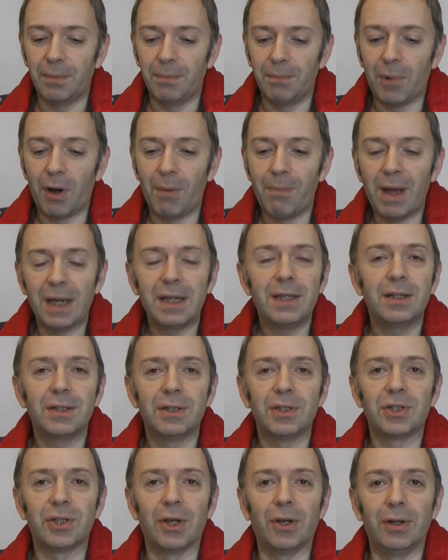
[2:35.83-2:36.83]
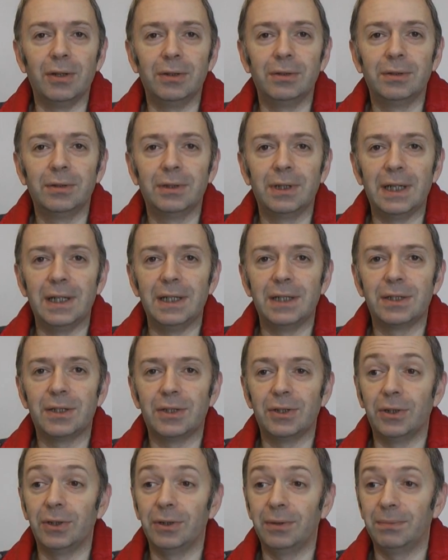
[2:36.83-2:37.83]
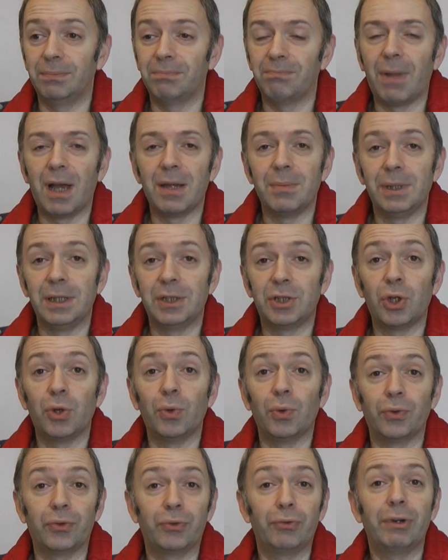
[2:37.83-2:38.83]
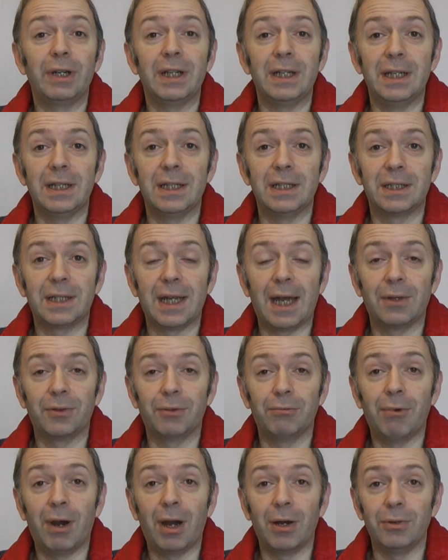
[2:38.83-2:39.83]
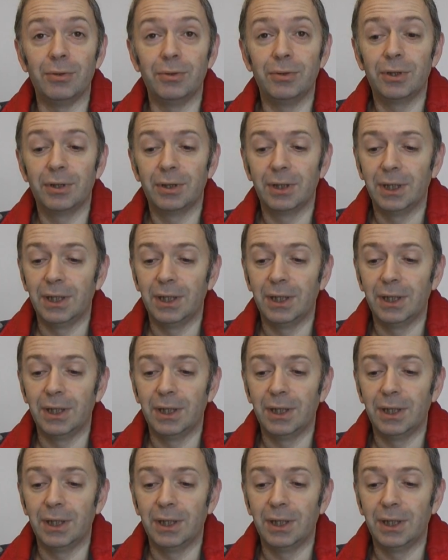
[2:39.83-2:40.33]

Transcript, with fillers: My main concern is that maybe two or three years down the road